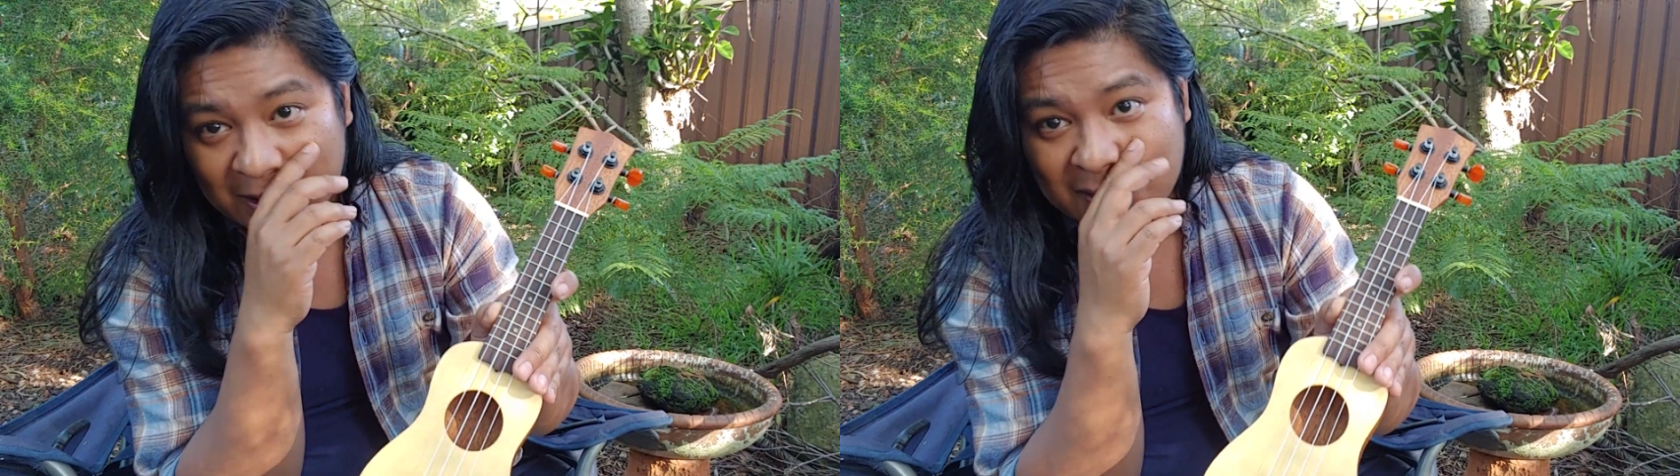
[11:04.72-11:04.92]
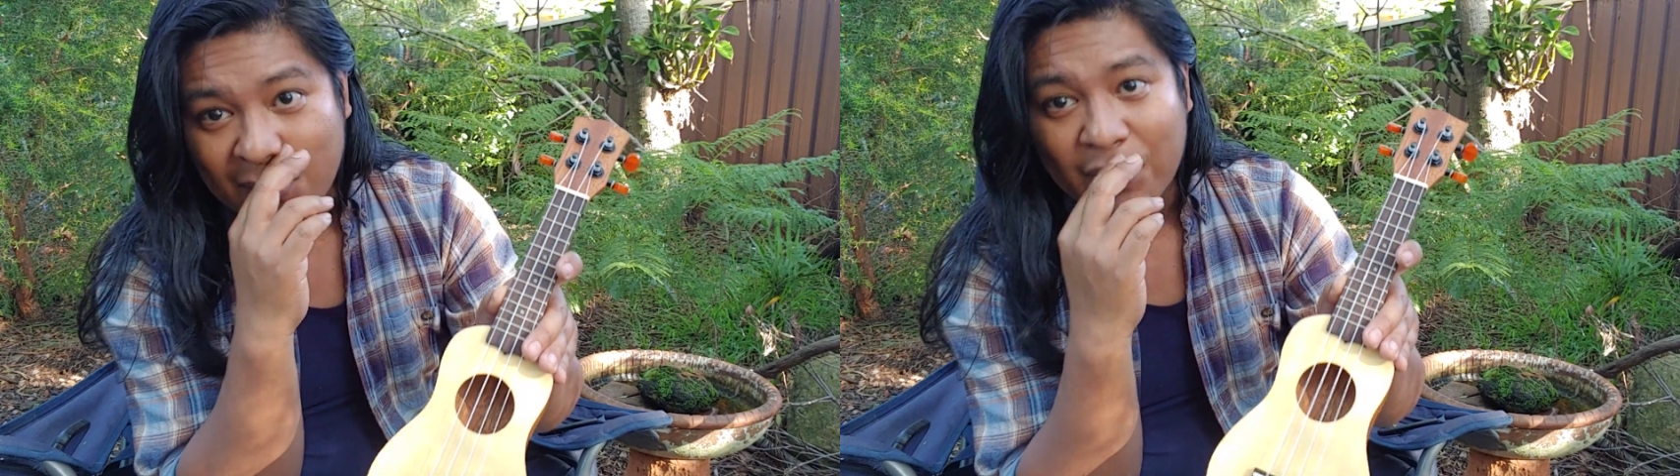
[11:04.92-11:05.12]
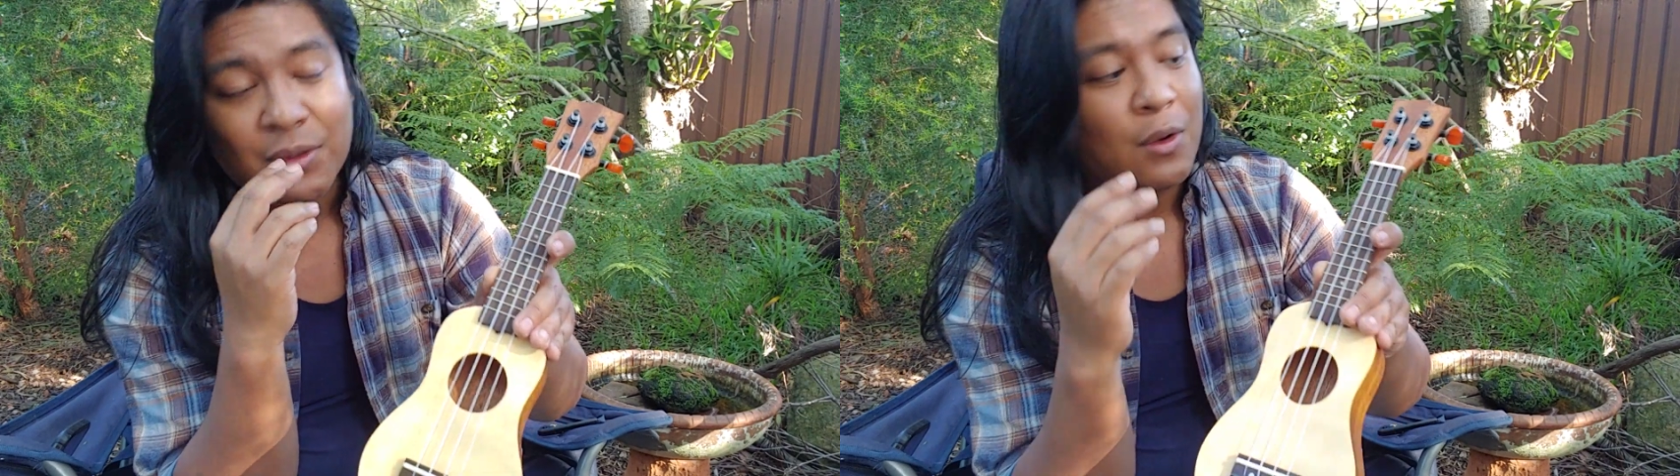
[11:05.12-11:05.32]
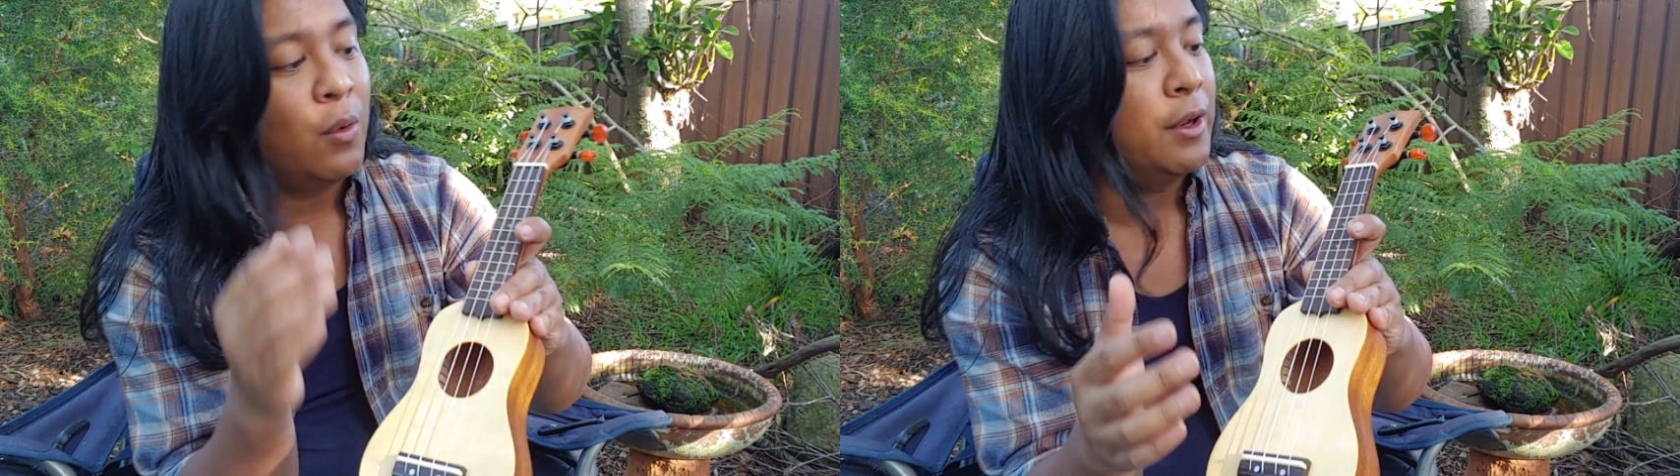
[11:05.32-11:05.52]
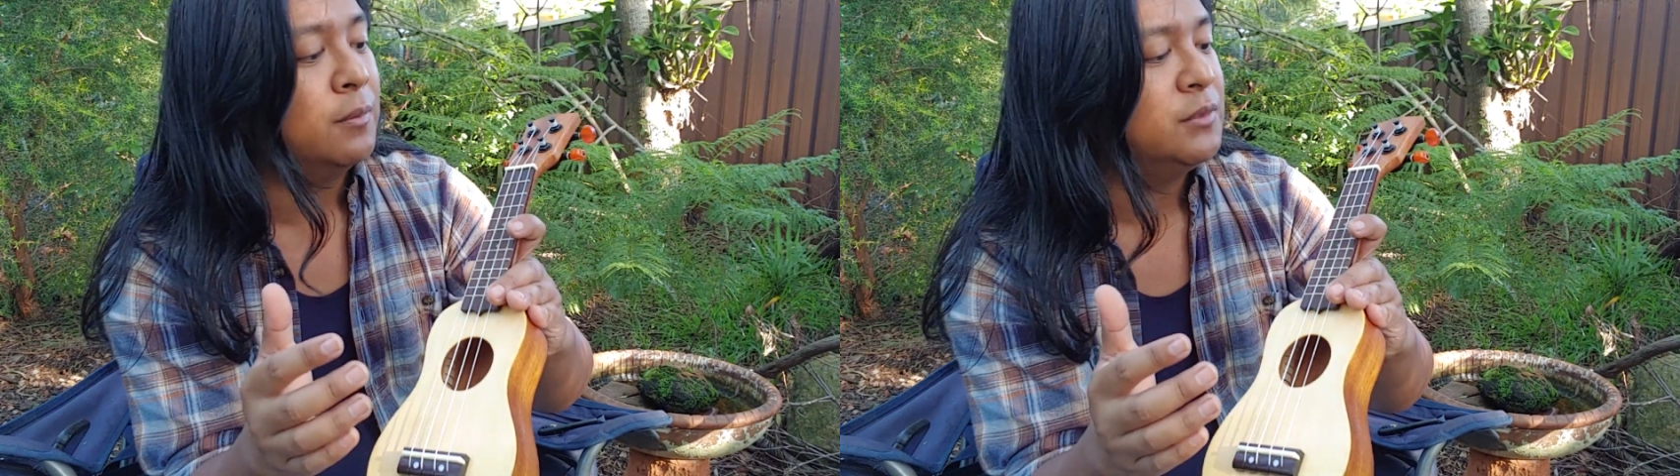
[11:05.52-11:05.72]
that soak in the
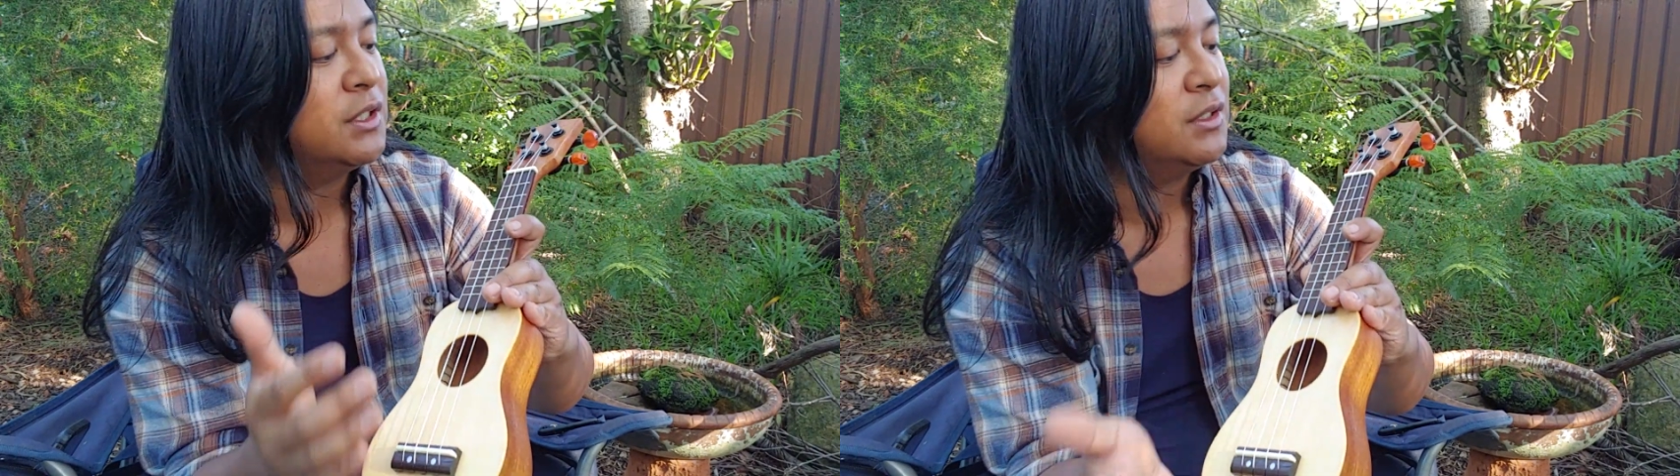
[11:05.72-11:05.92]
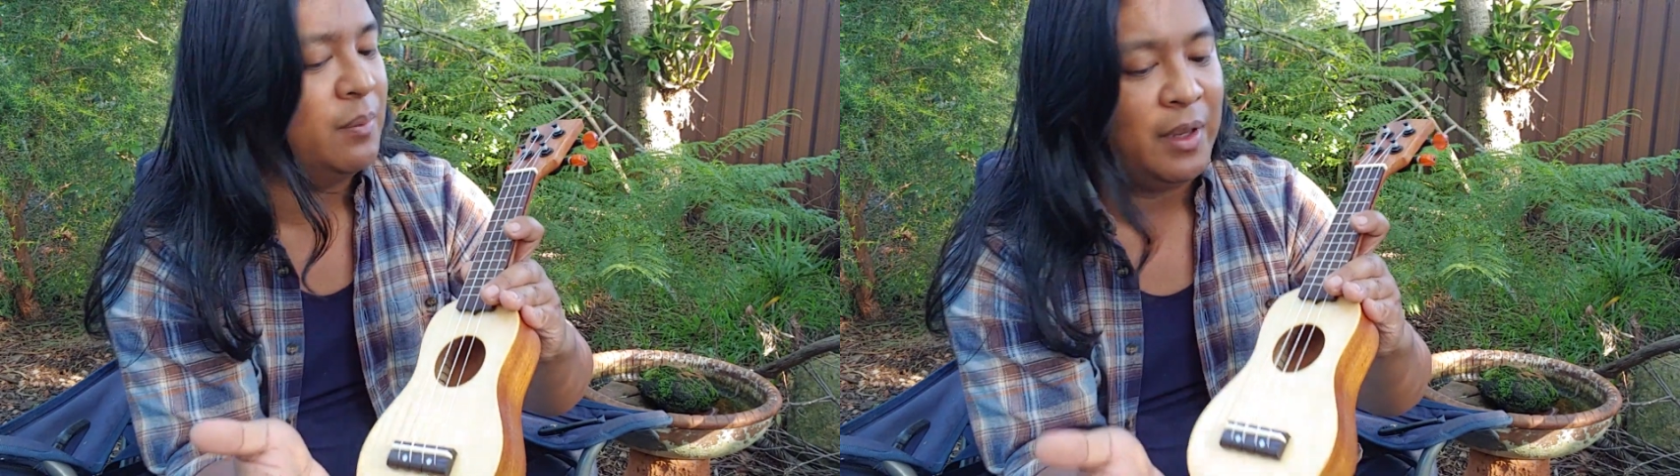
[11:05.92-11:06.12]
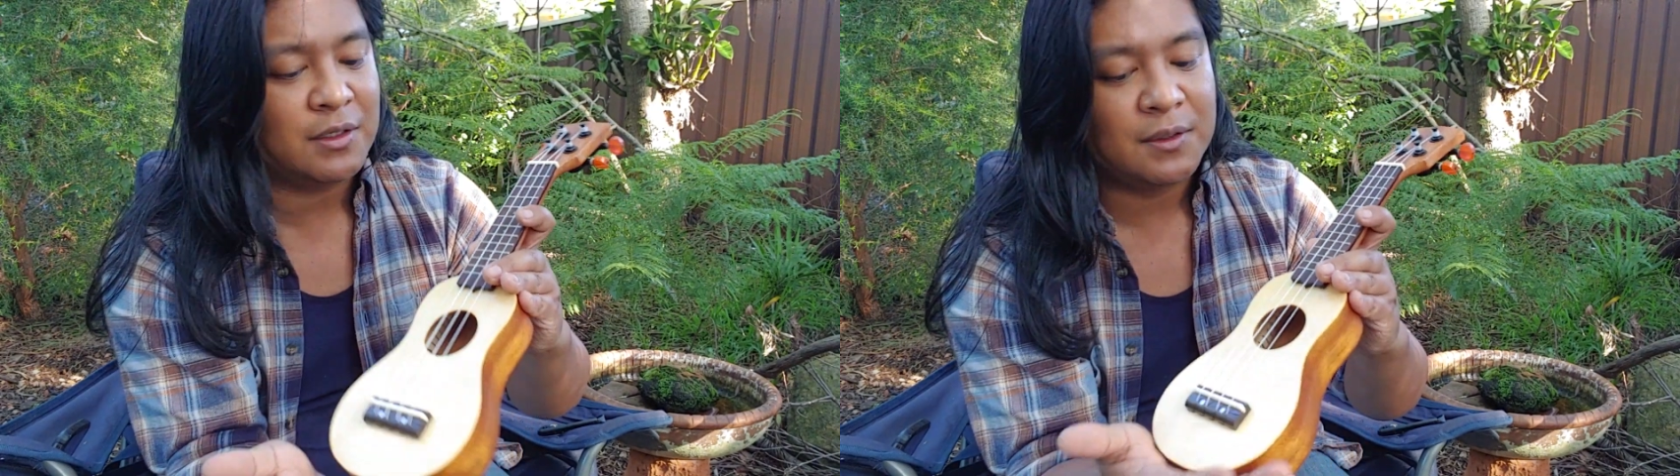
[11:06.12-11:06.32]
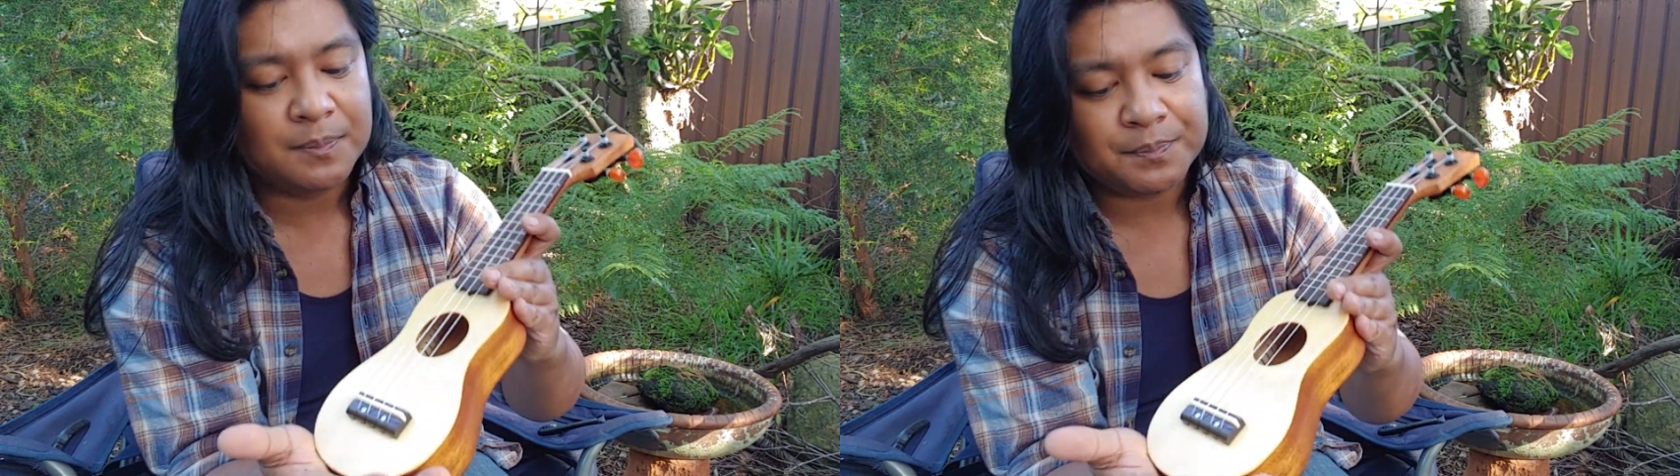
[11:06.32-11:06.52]
oil just a bit.